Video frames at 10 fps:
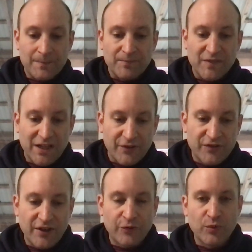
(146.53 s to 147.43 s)
Now, this
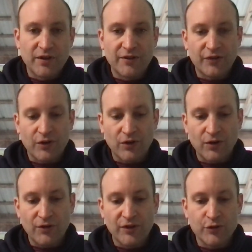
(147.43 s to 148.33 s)
next one is
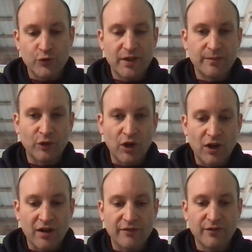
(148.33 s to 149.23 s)
called A Dream
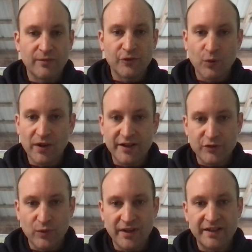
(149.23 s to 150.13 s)
Log from
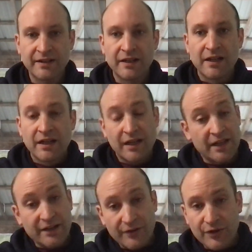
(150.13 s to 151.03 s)
2020. And
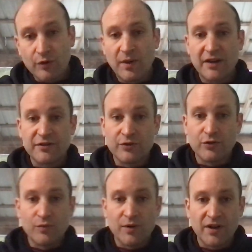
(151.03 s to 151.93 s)
I don't know about
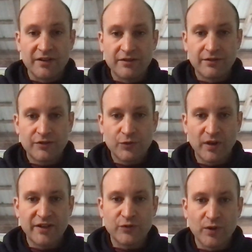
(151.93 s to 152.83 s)
you, but
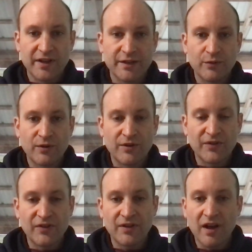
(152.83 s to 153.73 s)
2020 was
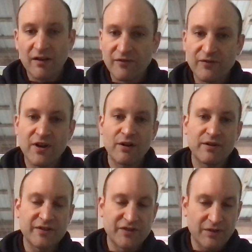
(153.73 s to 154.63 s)
a
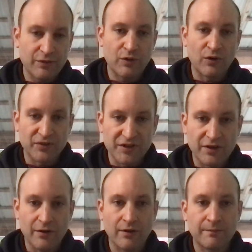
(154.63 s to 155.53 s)
very difficult
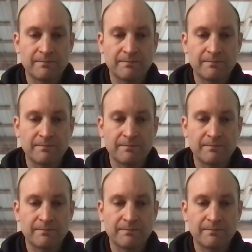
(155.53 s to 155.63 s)
year.